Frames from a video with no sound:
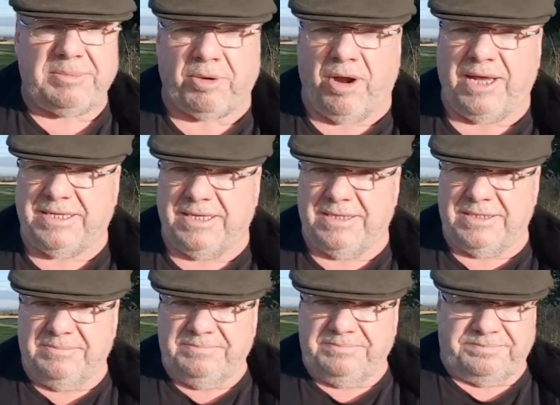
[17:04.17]

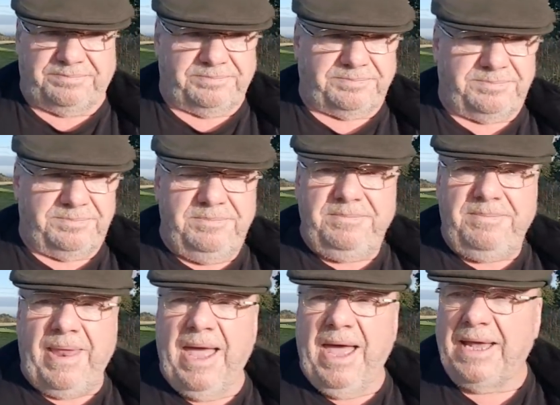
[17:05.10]
prices.
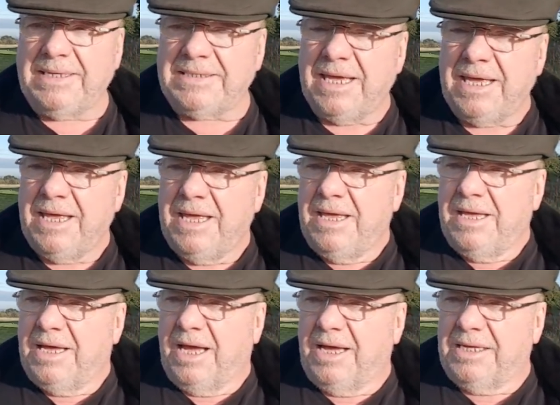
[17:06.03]
And
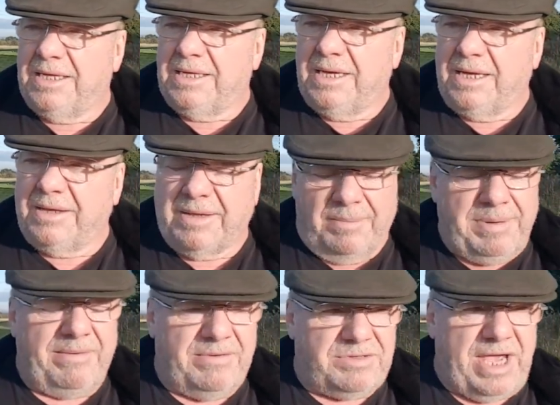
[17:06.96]
I
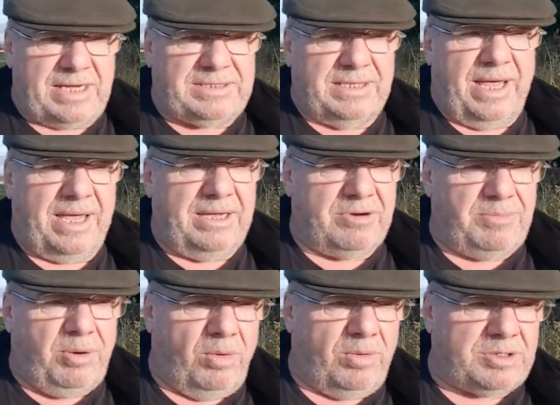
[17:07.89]
believe it was yesterday, a
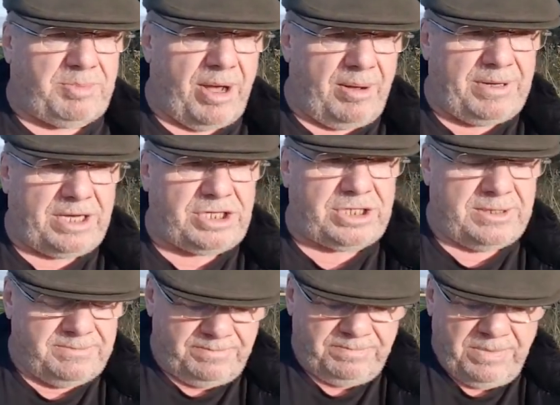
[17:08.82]
report was published
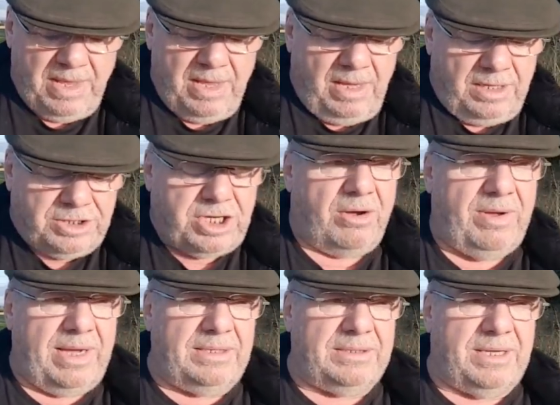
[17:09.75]

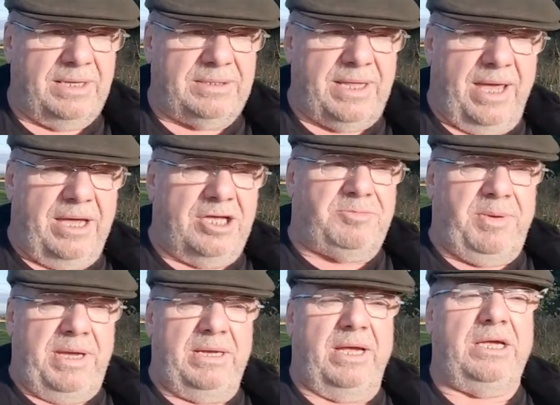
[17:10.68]
showing that there has
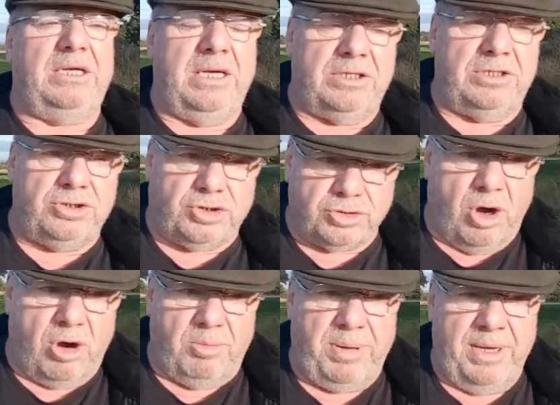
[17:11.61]
been a
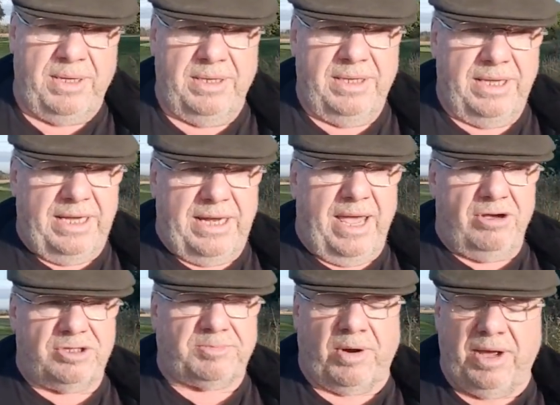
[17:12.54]
drop in
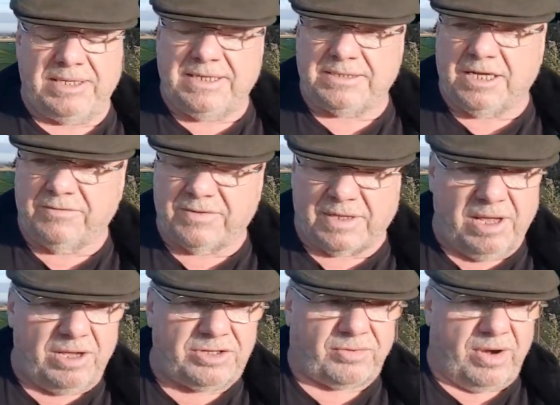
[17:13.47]
house prices over the
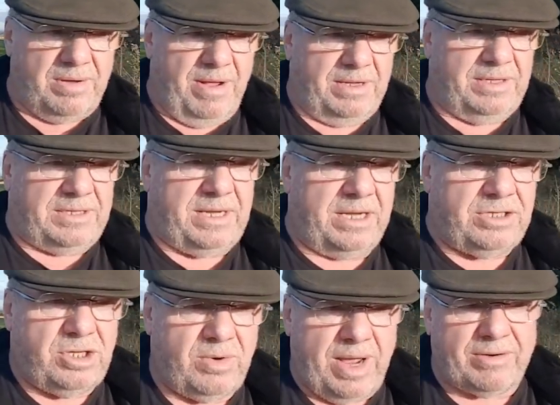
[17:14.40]
last 3 months in
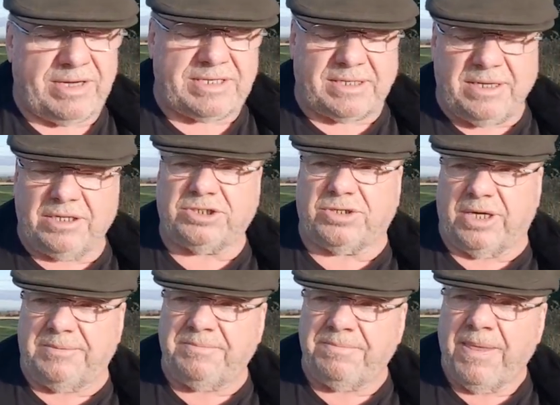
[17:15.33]
2 areas of the country.